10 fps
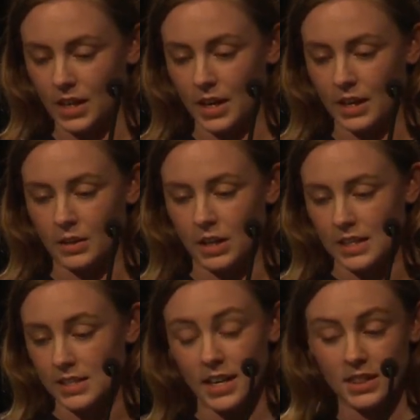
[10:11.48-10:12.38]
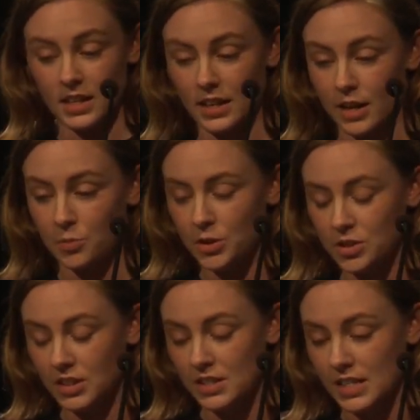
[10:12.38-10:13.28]
A site that I
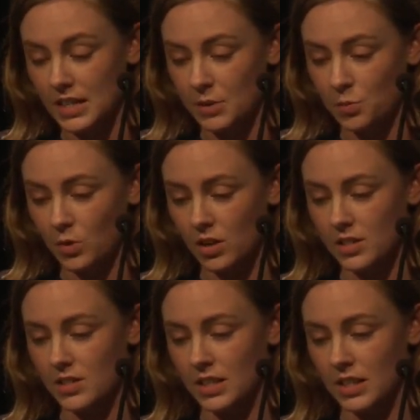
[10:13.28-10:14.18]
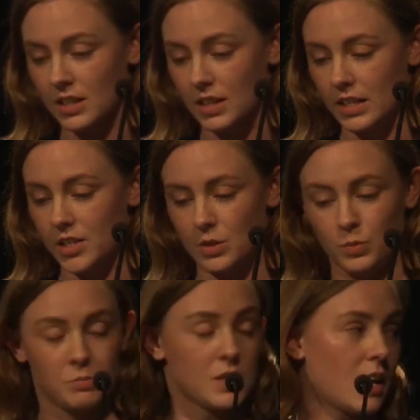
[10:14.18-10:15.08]
worked on this year was the election
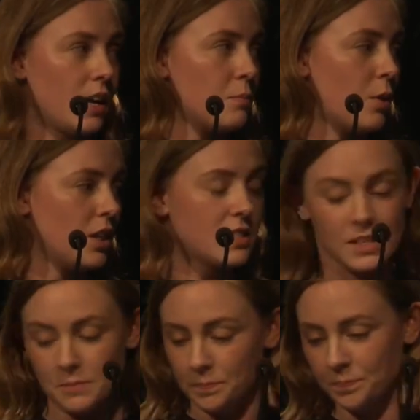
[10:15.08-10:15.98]
website policy.